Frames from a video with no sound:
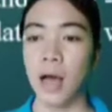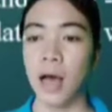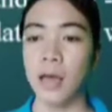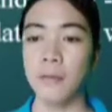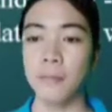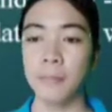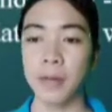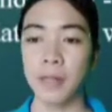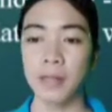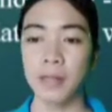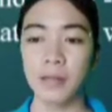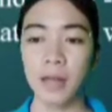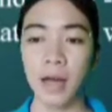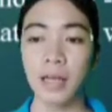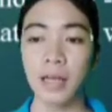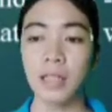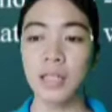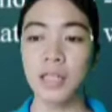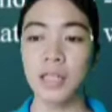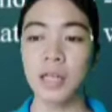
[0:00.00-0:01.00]
iPad
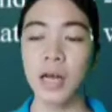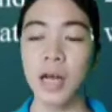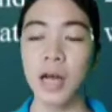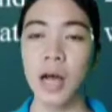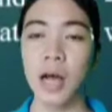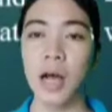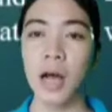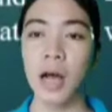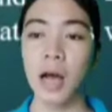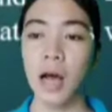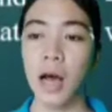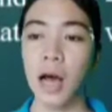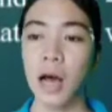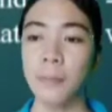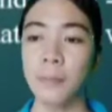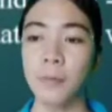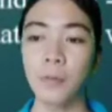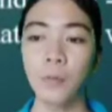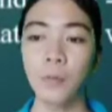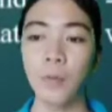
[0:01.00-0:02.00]
Touch,
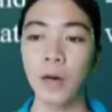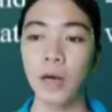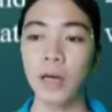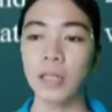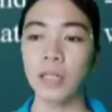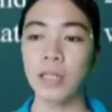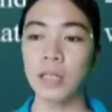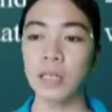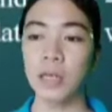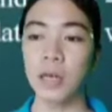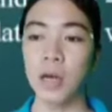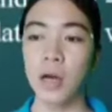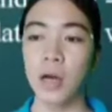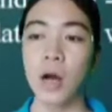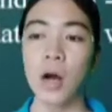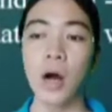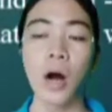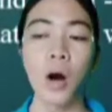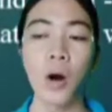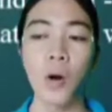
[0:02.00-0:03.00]
Apple Watch,
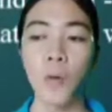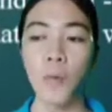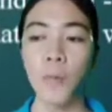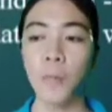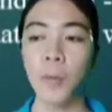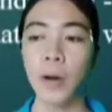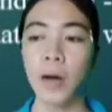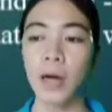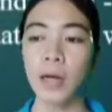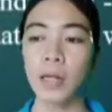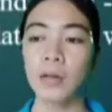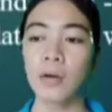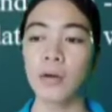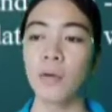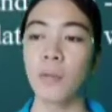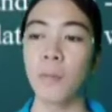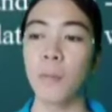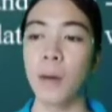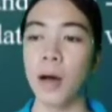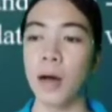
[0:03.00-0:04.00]
HomePod,
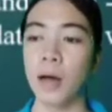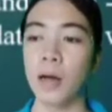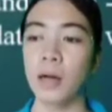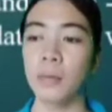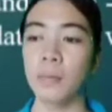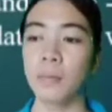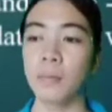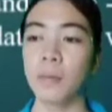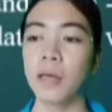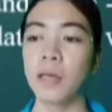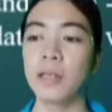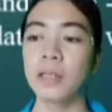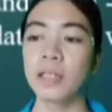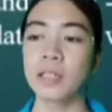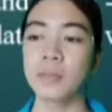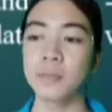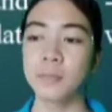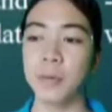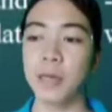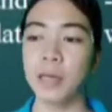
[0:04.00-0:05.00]
or Mac by you
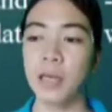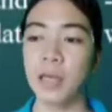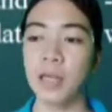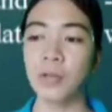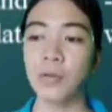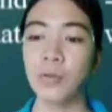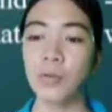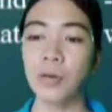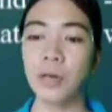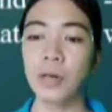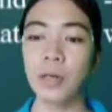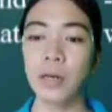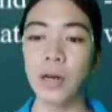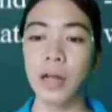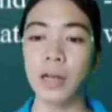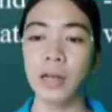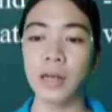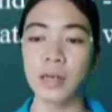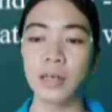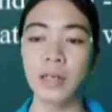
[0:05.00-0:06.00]
speaking to her
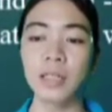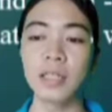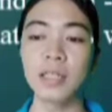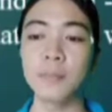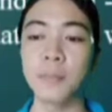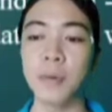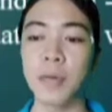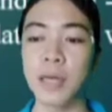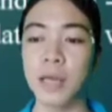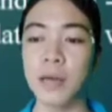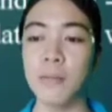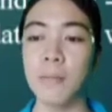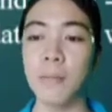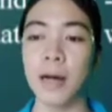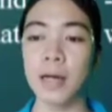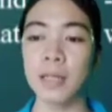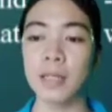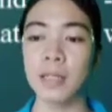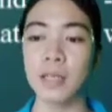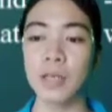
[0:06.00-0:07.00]
and her speaking
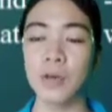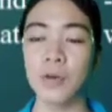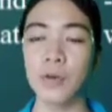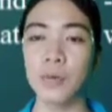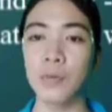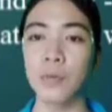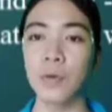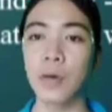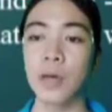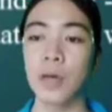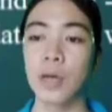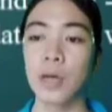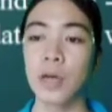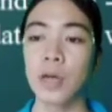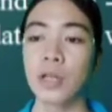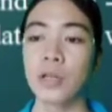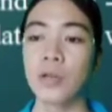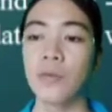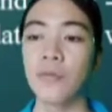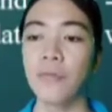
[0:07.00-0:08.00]
back to you
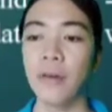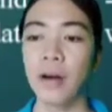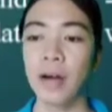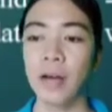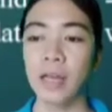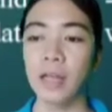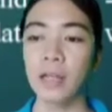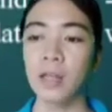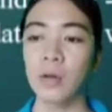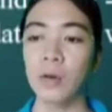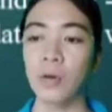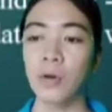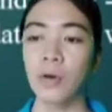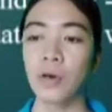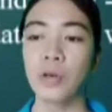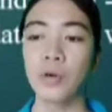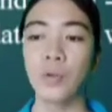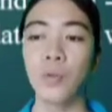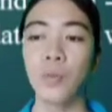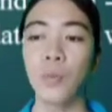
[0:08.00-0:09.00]
to find
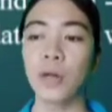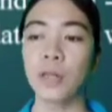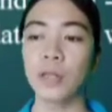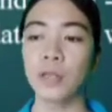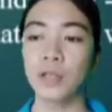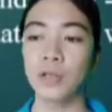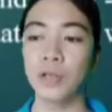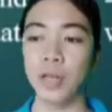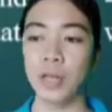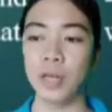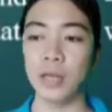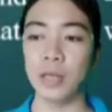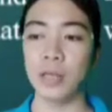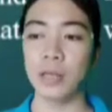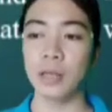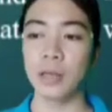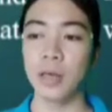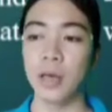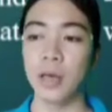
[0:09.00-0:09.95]
or do what you need.